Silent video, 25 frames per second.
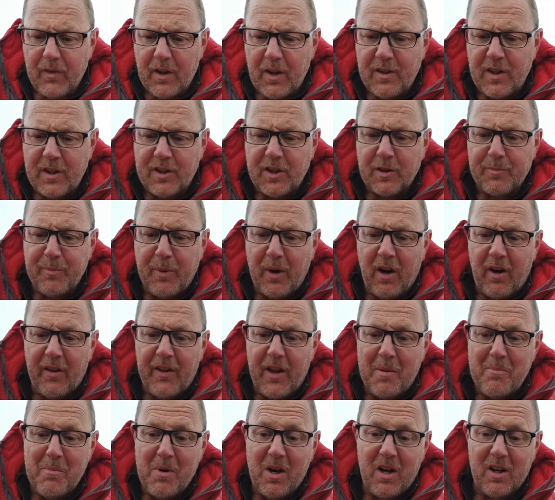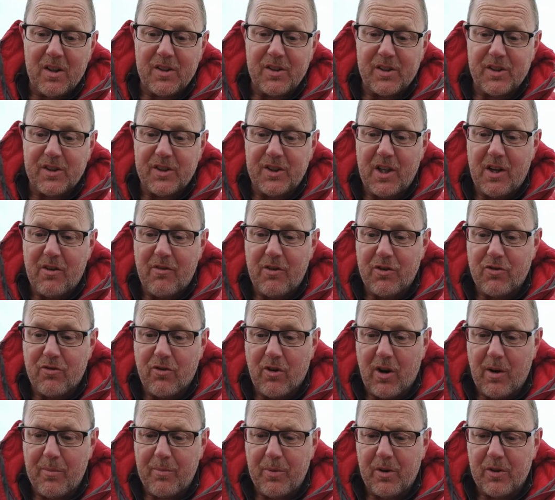This is part of their Master Series
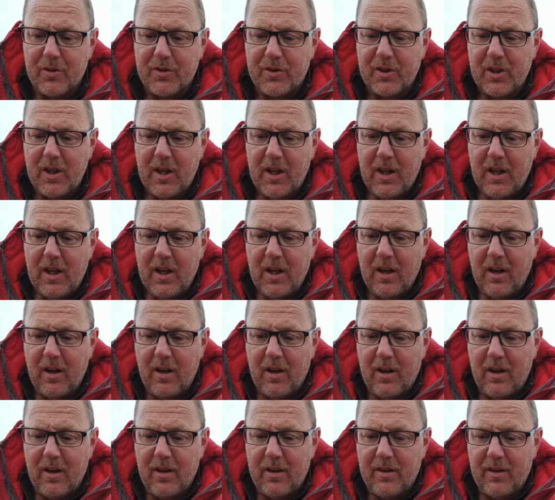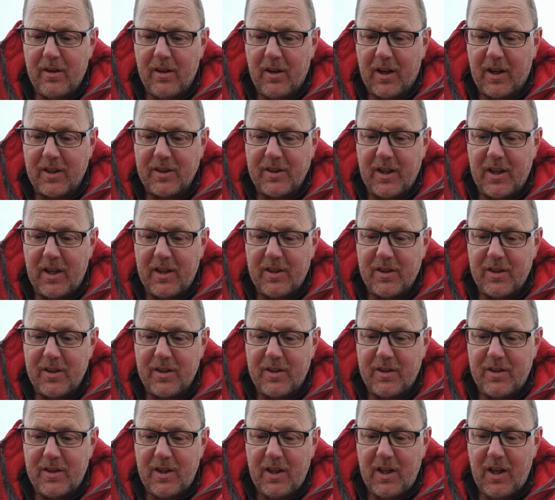tripods. Uh, like I said, it's a
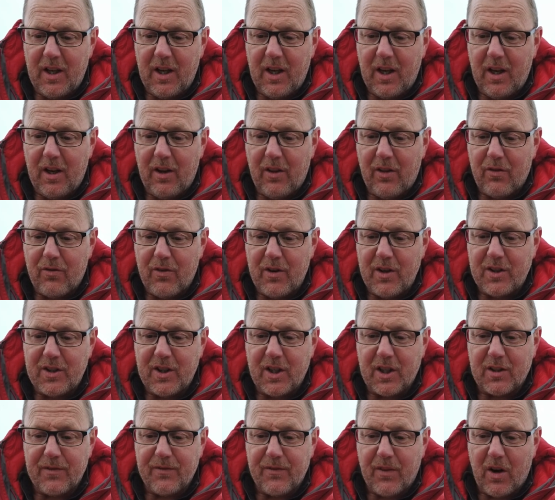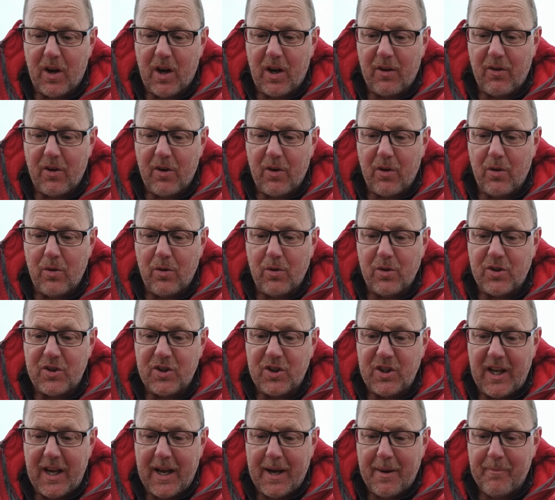
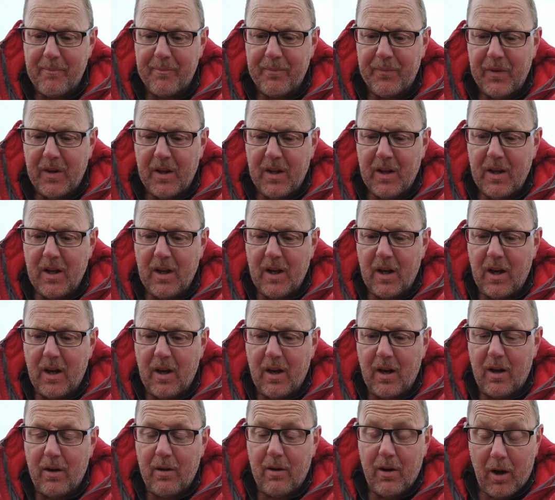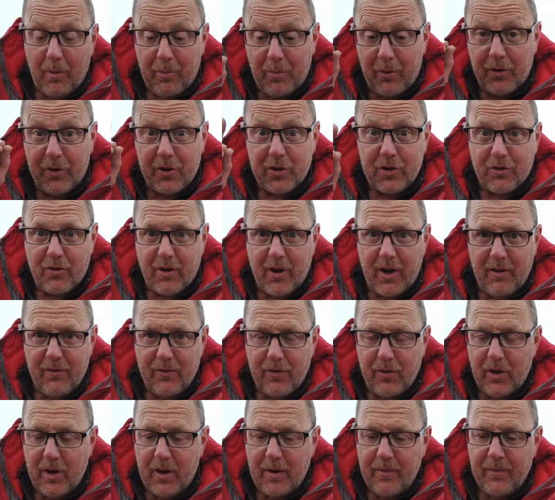T3650CM uh, up on the screen
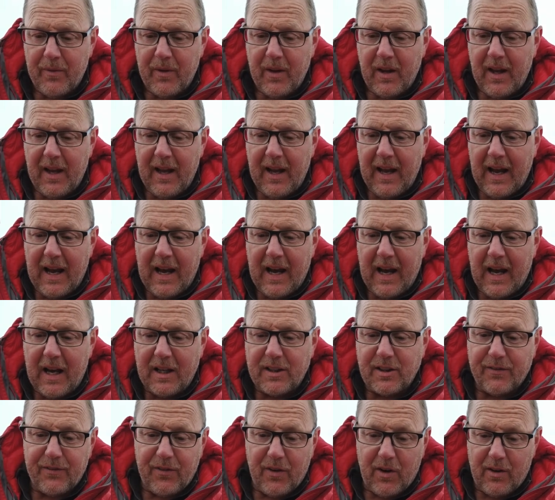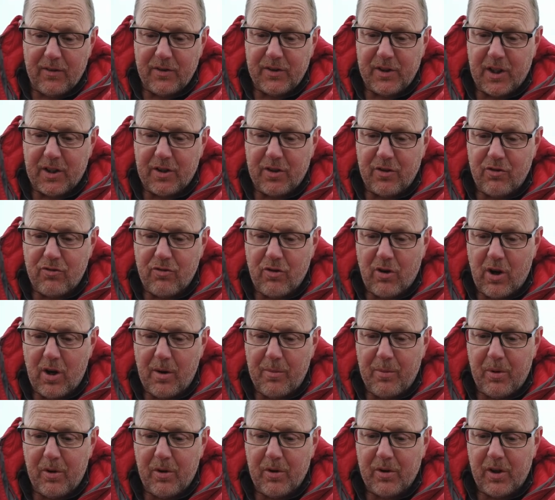for you. Uh, it's a five section
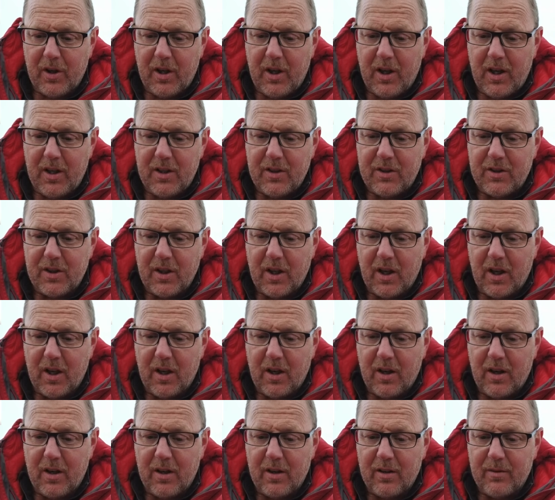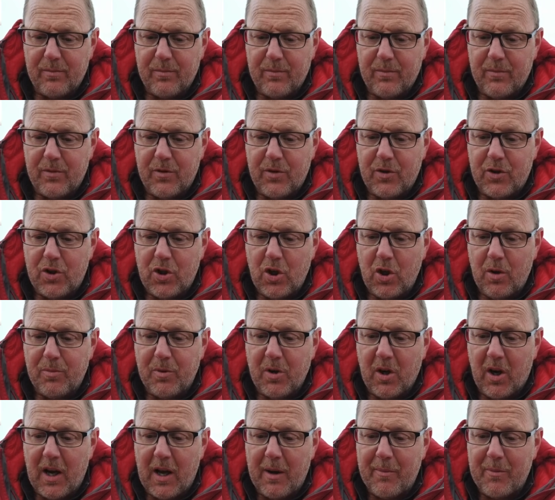tripod. It's tube
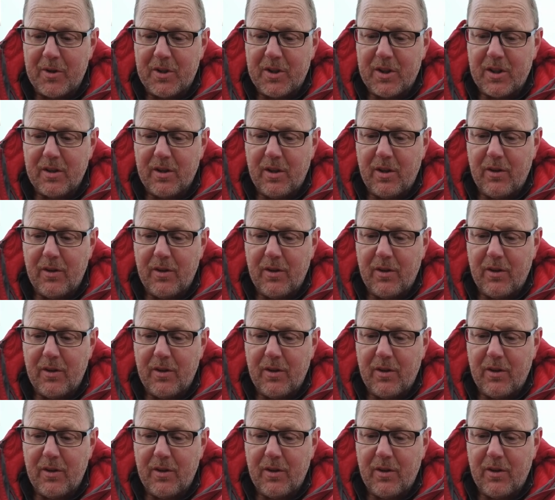diameter.